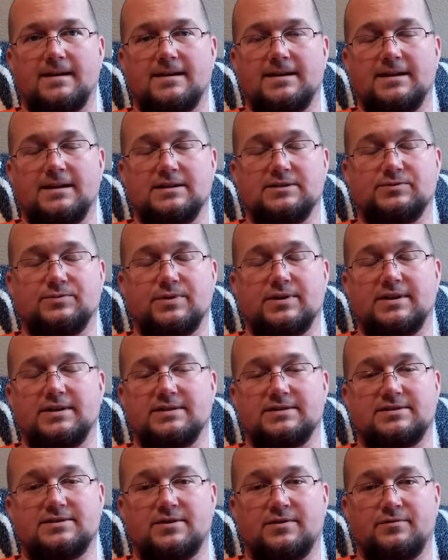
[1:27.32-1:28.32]
it is what it
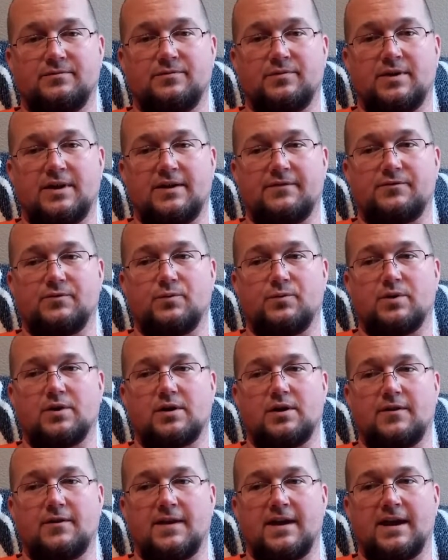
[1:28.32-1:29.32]
is, so we'll have to work
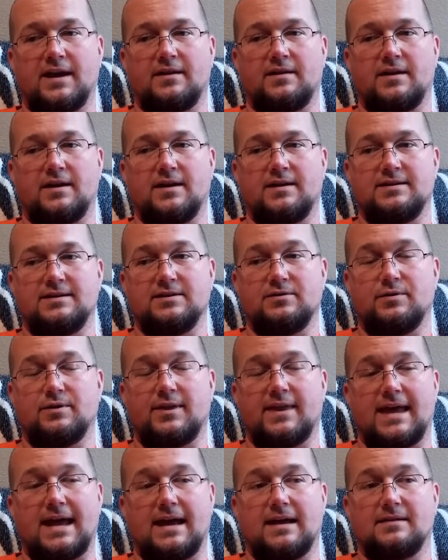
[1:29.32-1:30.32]
on that and deal with
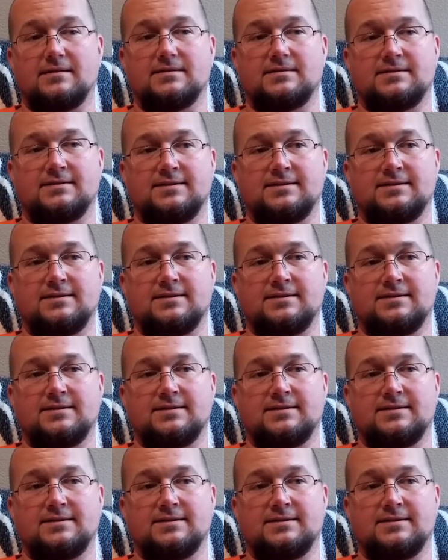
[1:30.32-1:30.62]
that.